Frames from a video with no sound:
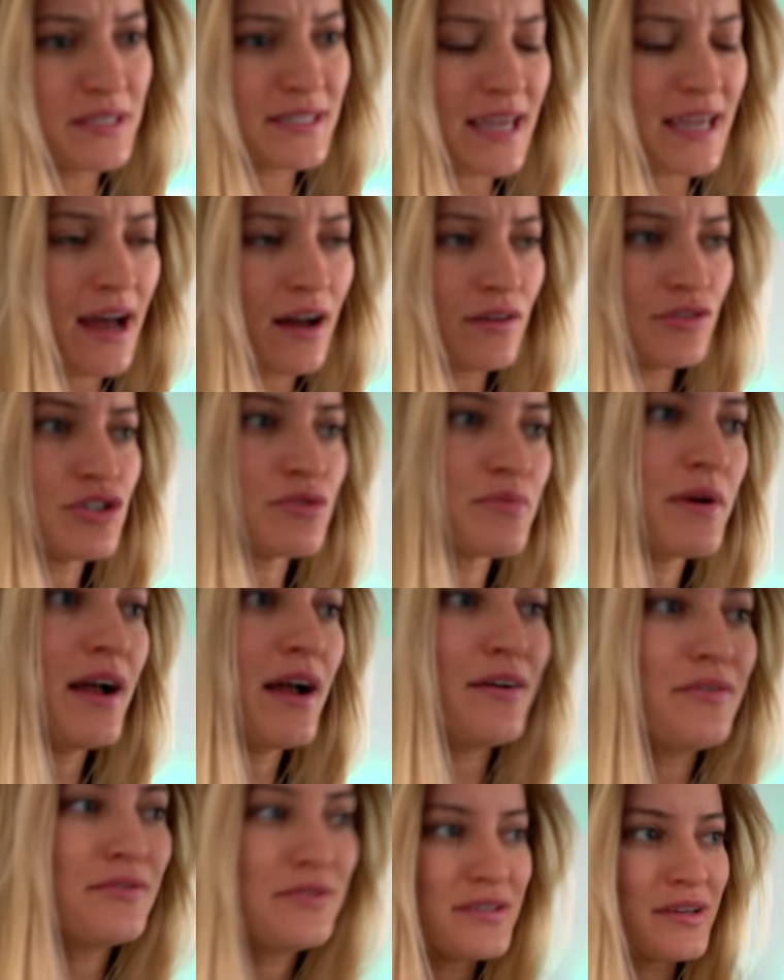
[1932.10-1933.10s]
this couch
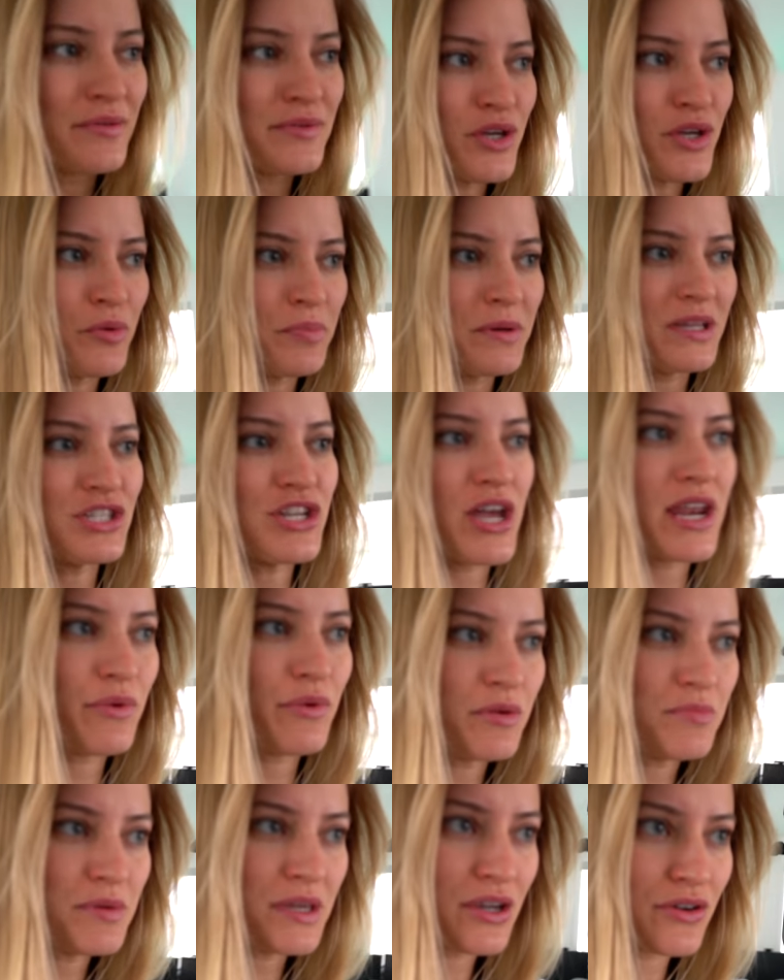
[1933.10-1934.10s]
around. I was hoping
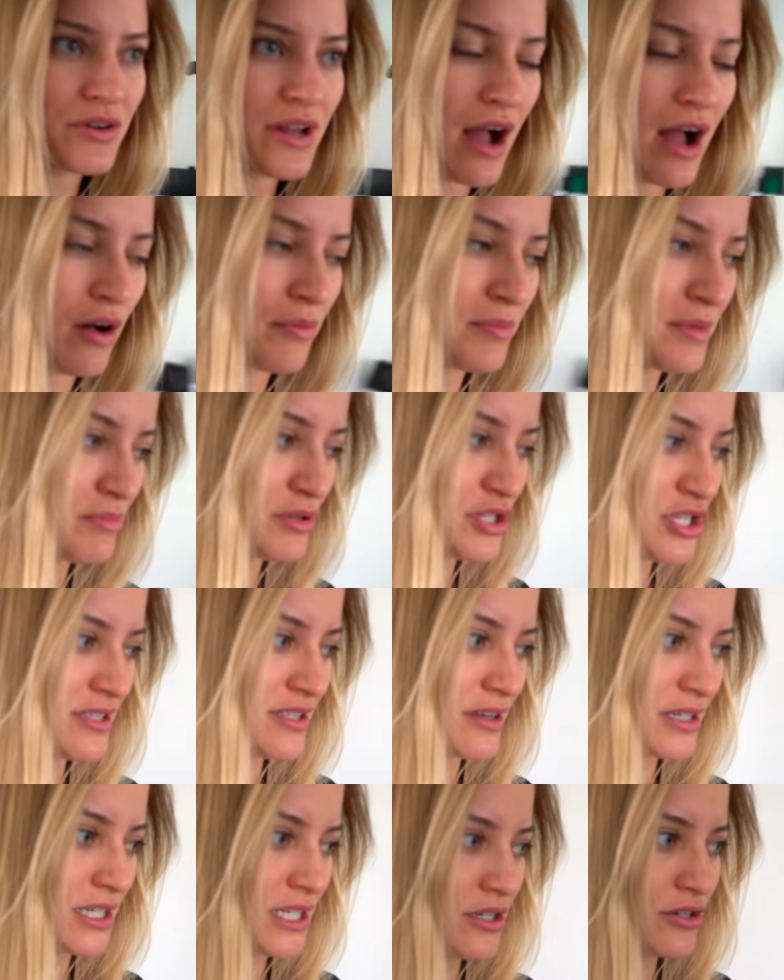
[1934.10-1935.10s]
Jenna would be here to help me, but
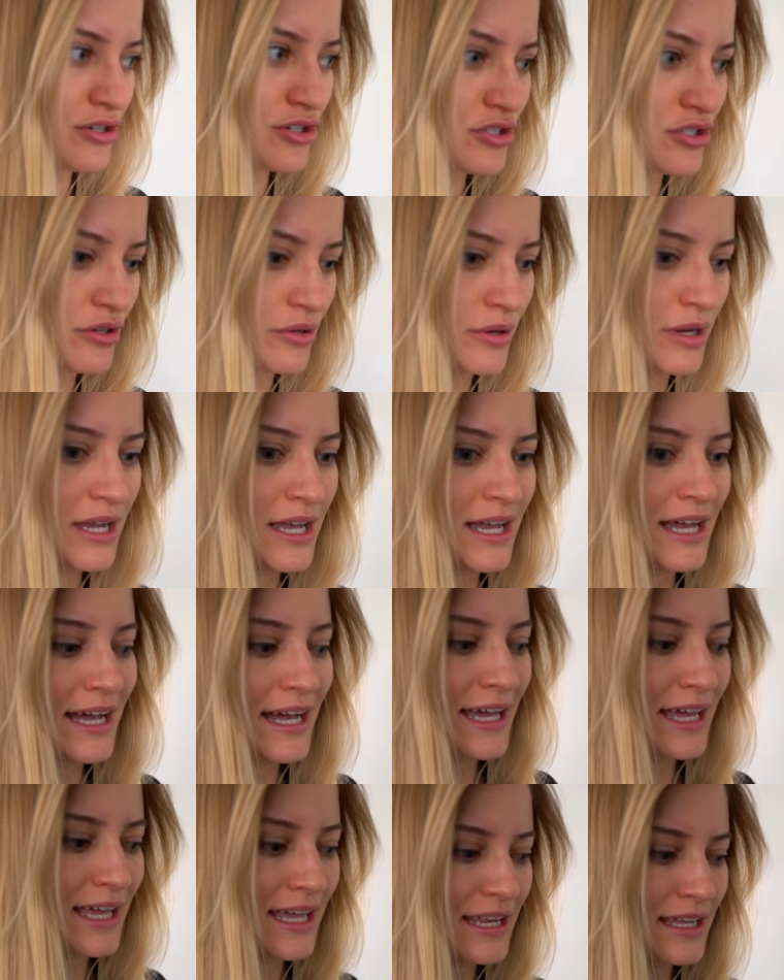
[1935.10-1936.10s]
she's not here, so
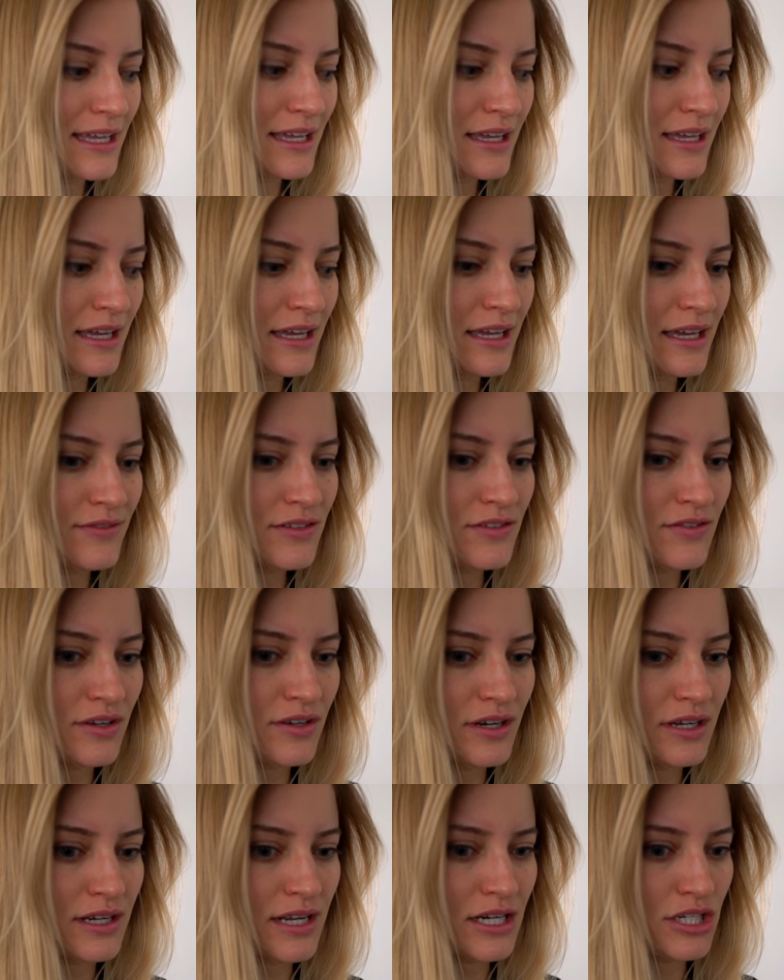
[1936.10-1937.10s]
I kinda have to
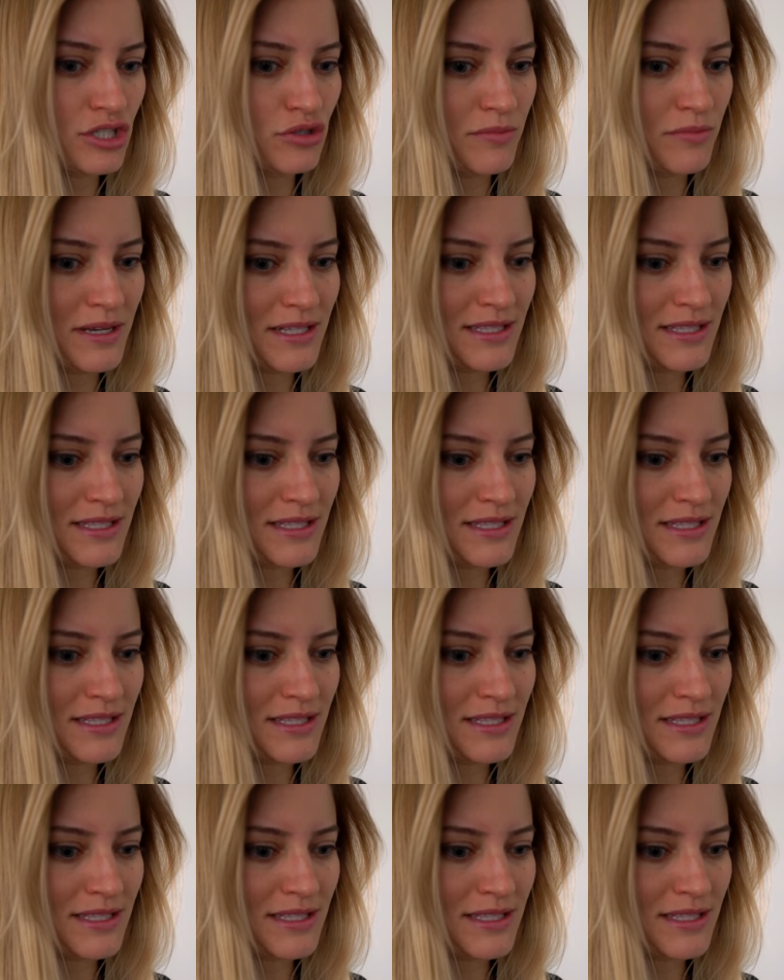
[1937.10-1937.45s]
figure out how to do it